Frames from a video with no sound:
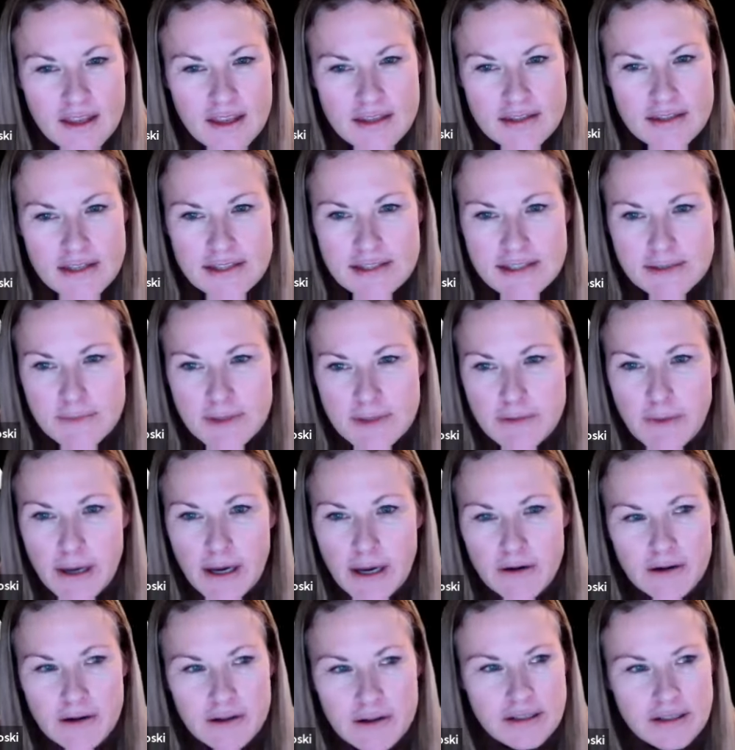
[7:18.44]
So that's some of the
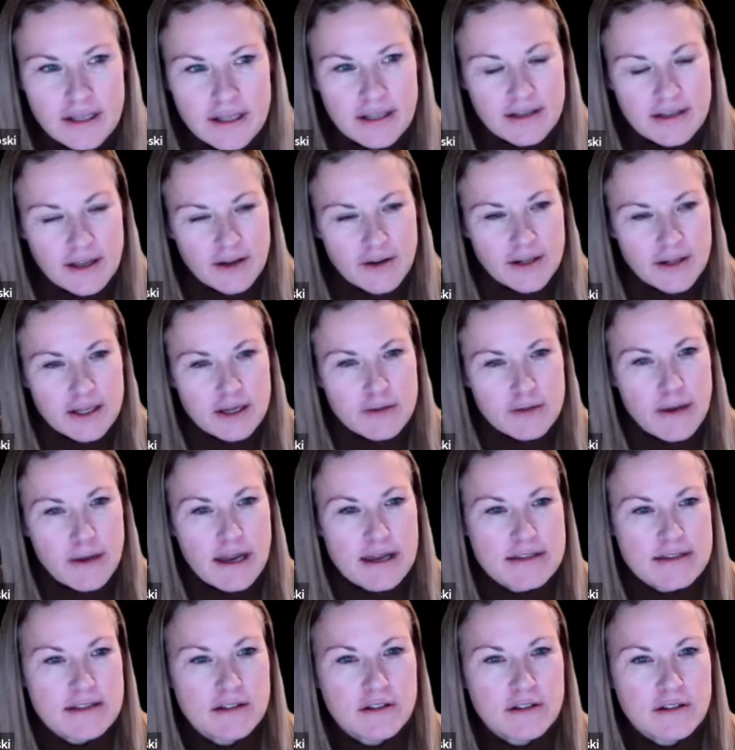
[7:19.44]
background, and now I'm going to
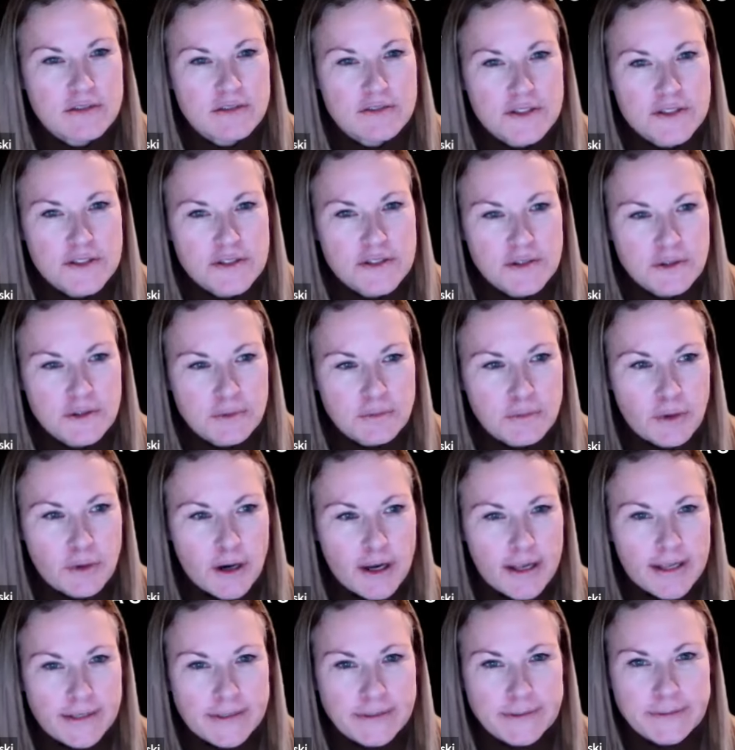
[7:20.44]
pass it over to
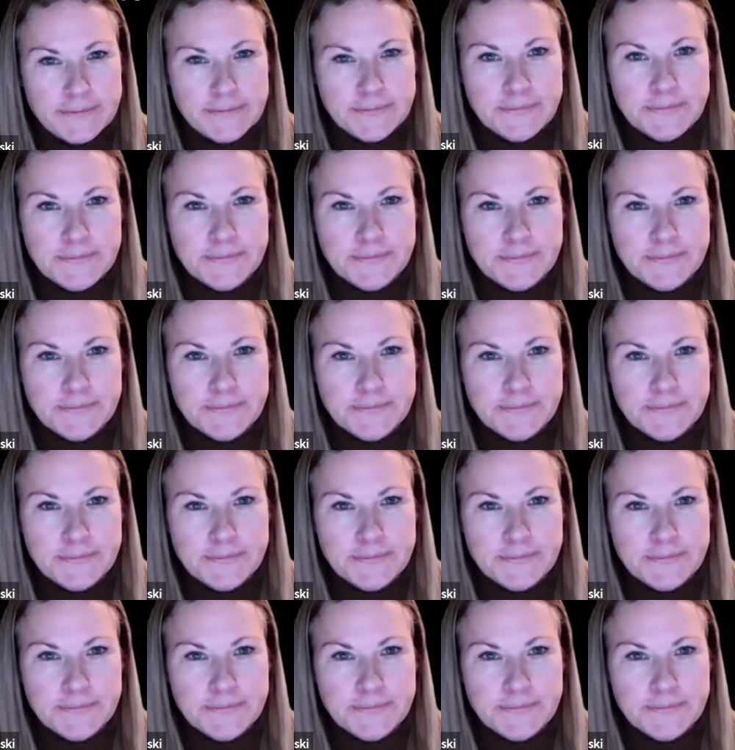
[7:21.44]
Brian.